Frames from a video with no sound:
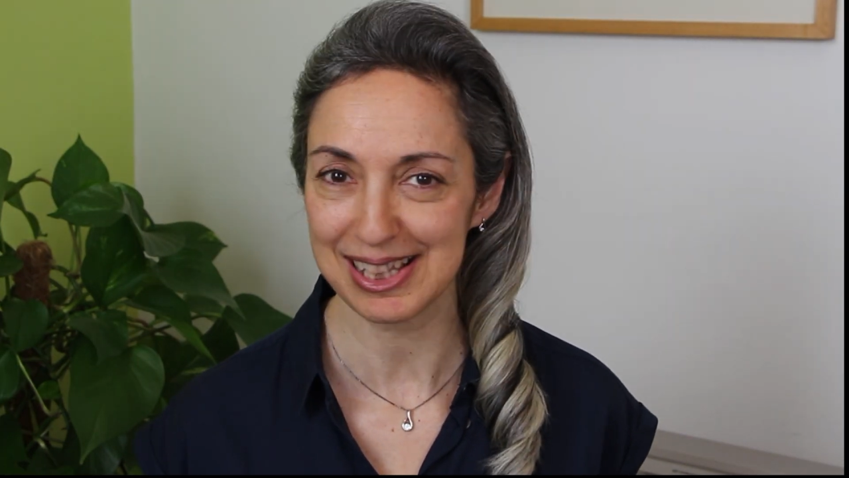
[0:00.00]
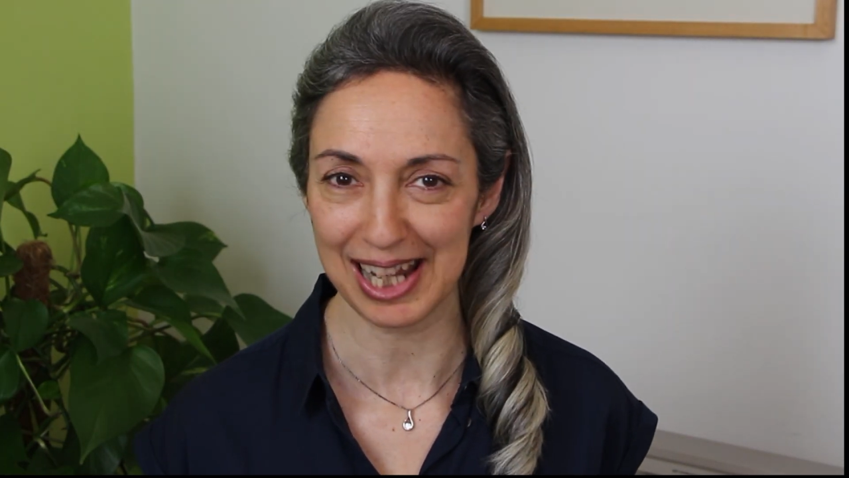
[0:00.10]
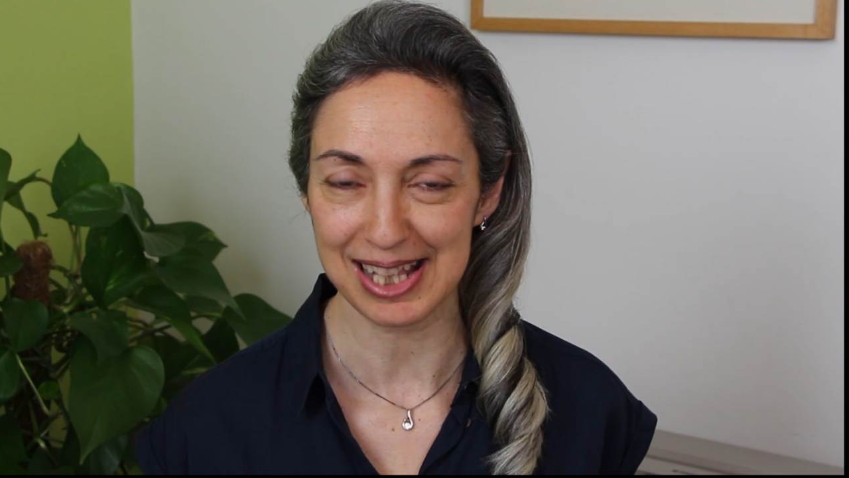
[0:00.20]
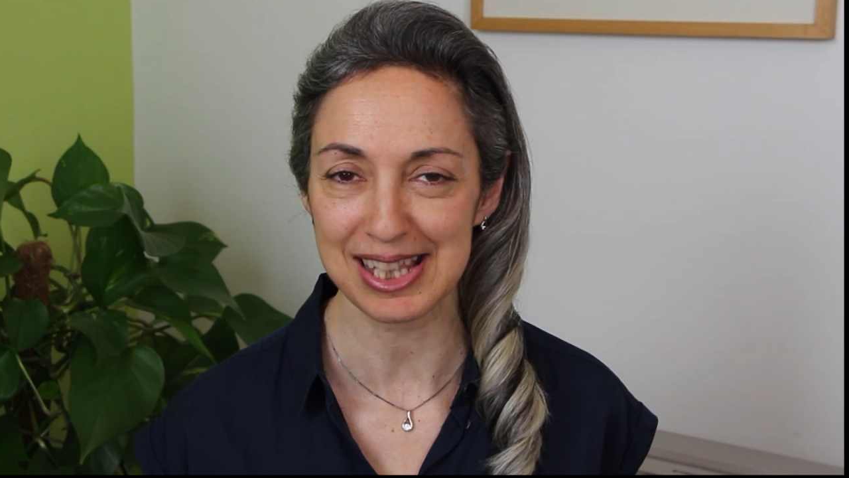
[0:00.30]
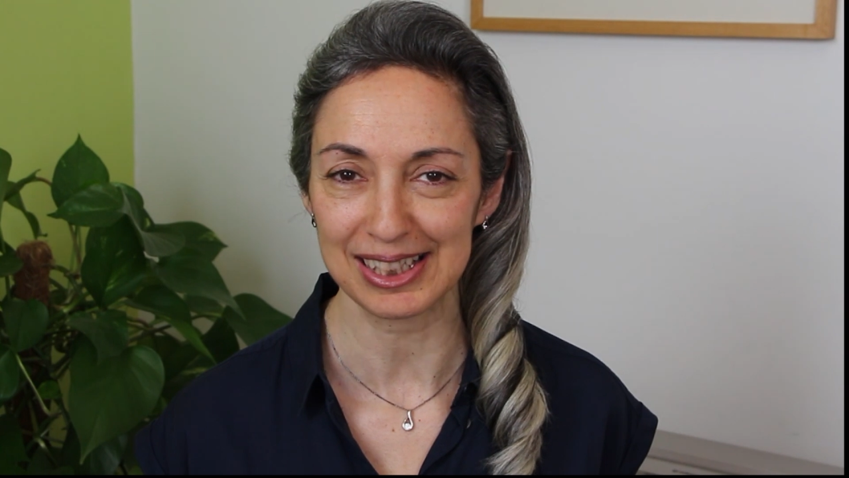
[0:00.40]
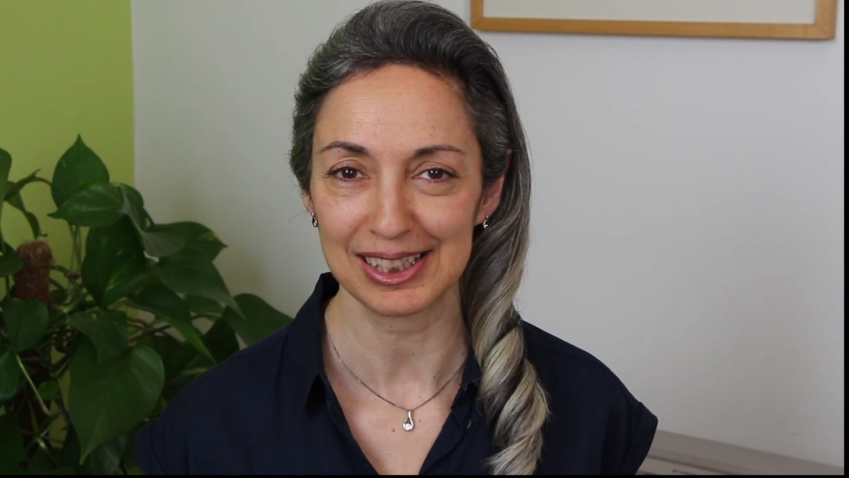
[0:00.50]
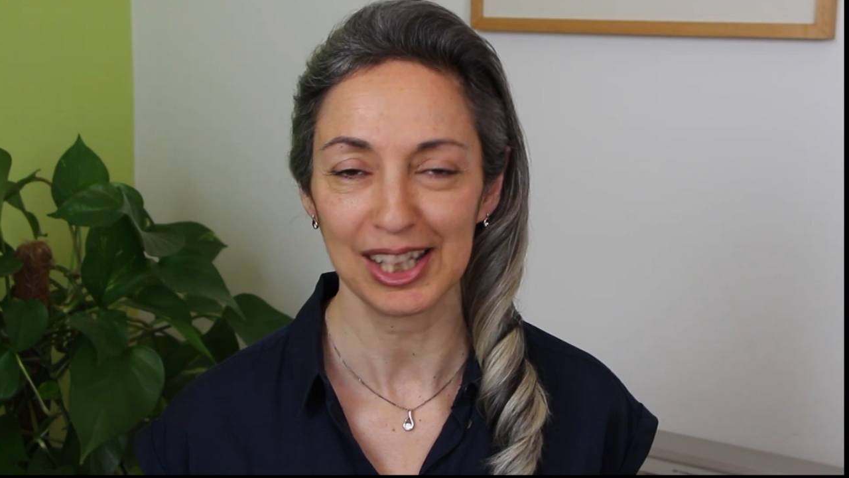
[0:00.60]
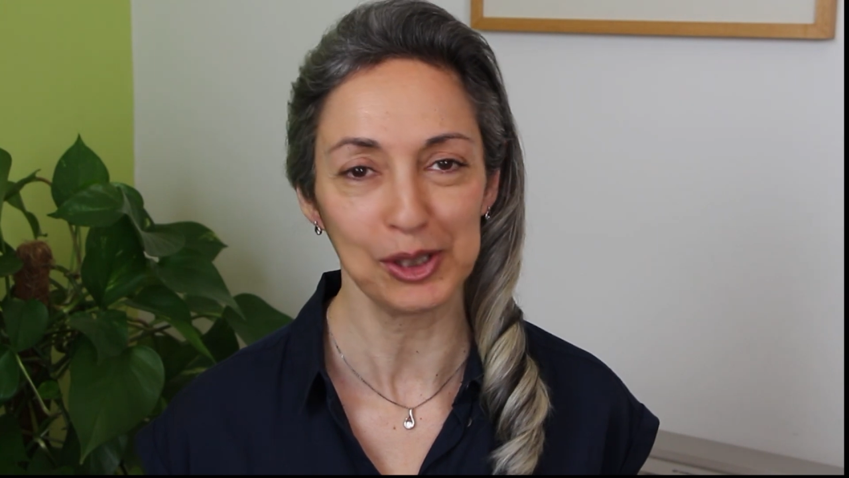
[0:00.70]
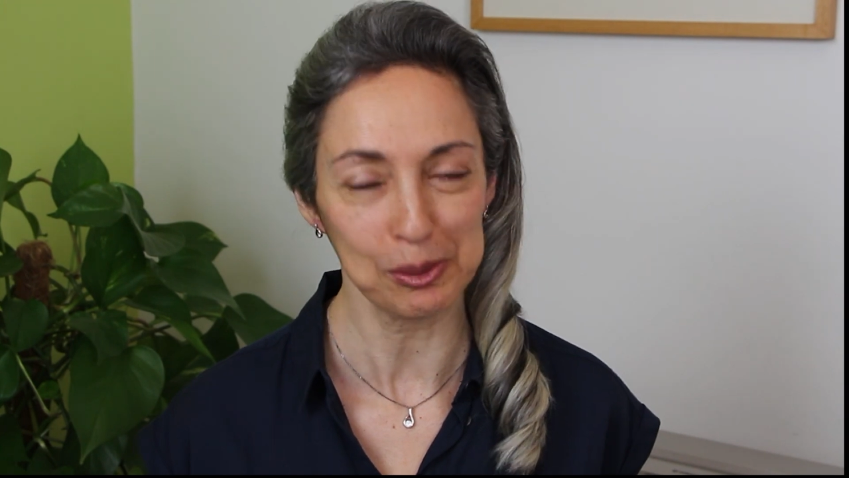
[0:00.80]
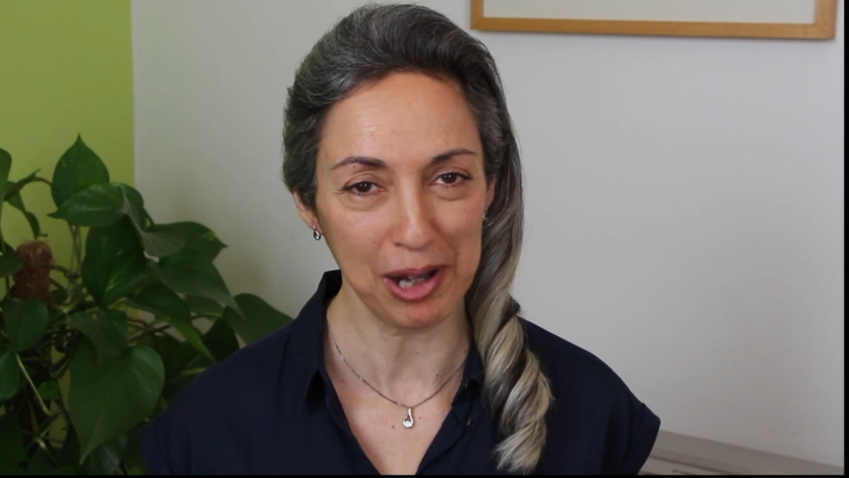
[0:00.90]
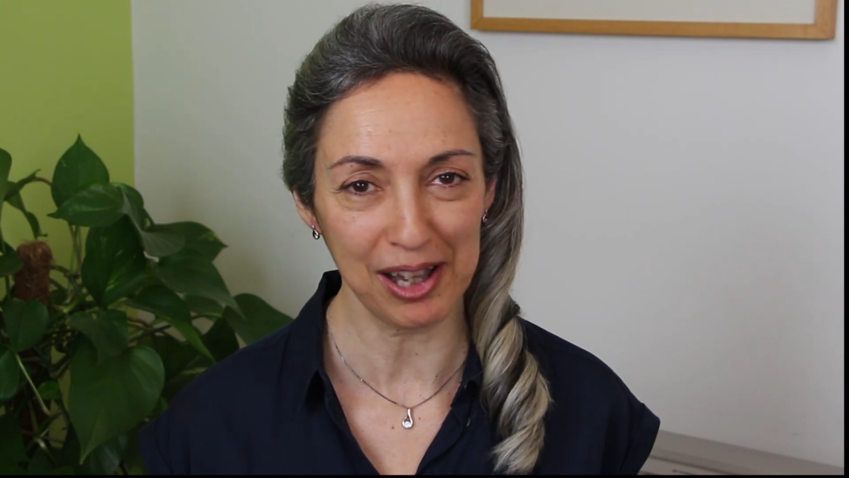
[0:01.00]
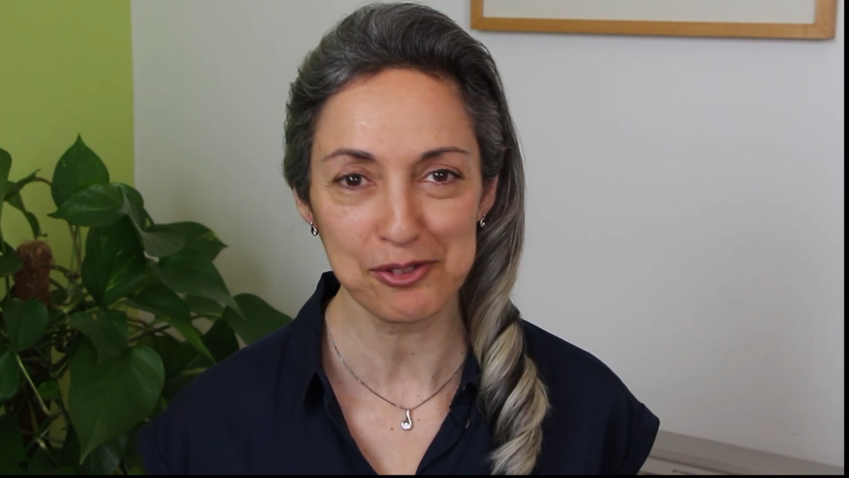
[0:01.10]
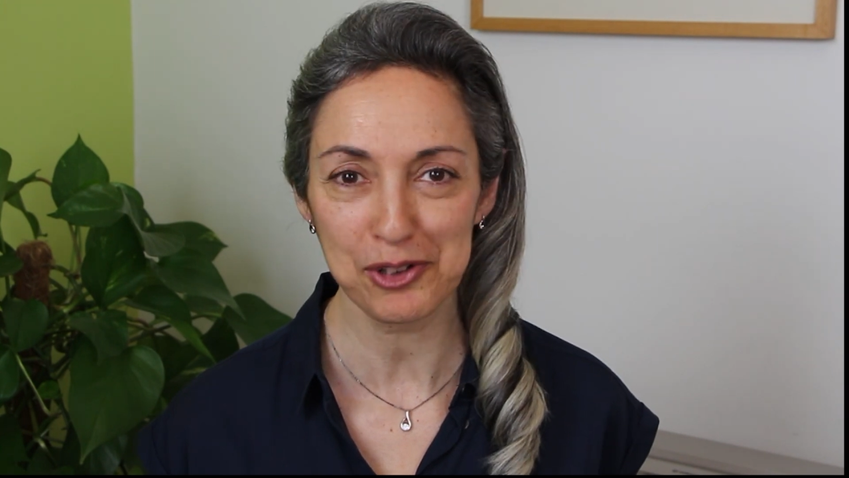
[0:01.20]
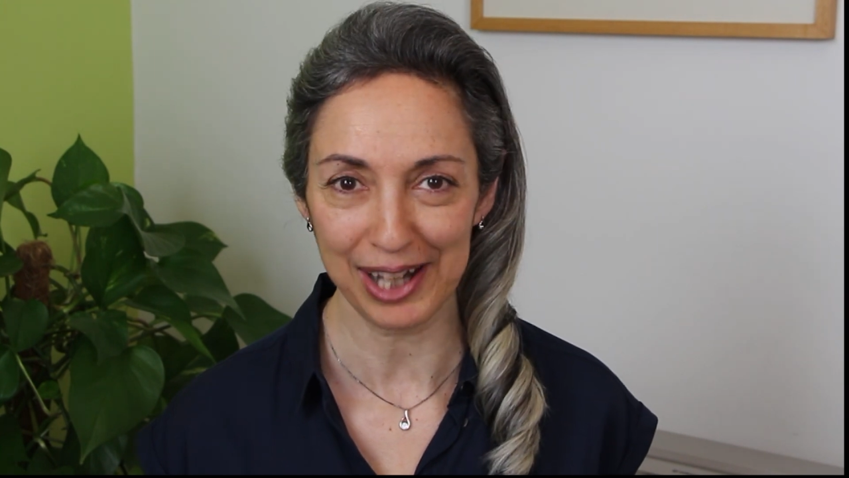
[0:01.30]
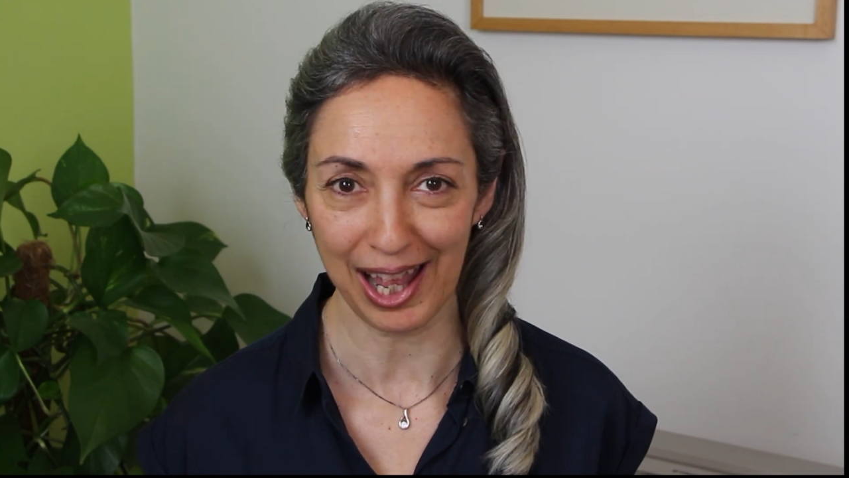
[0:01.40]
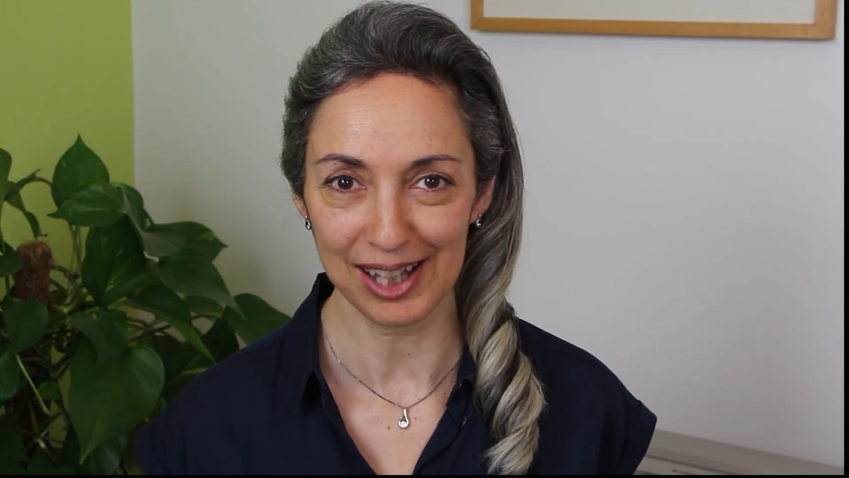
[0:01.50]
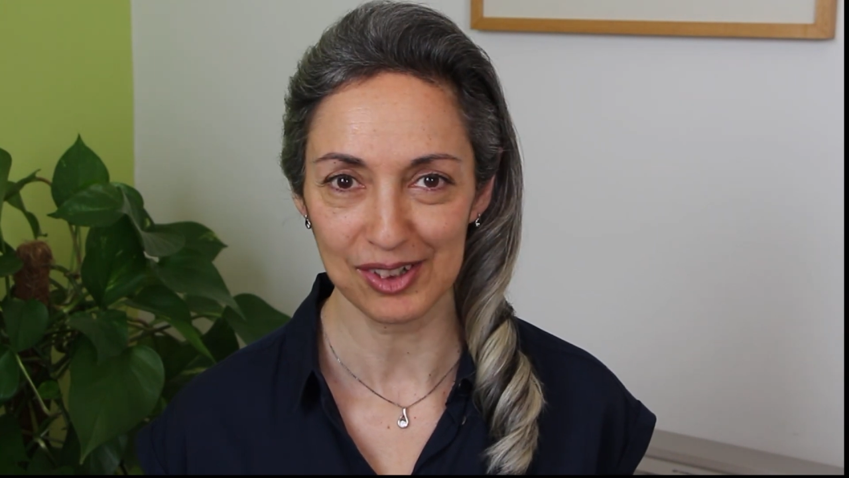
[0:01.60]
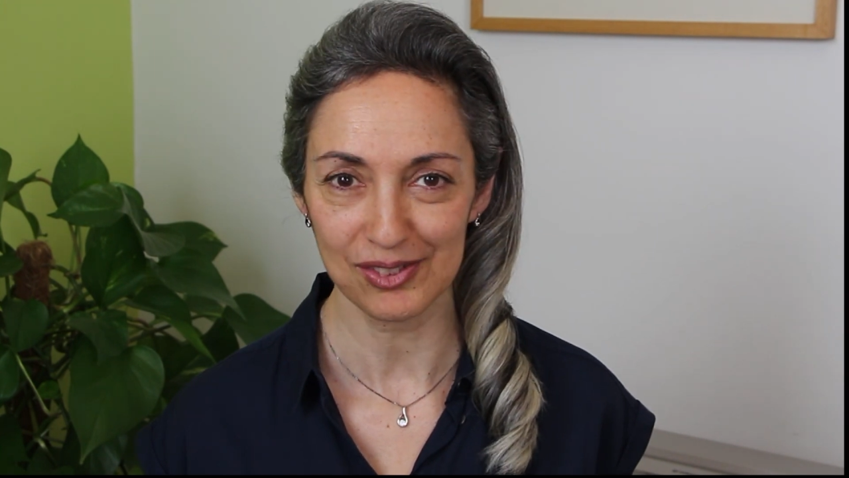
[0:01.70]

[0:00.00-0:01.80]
lesson. Goodbye for now.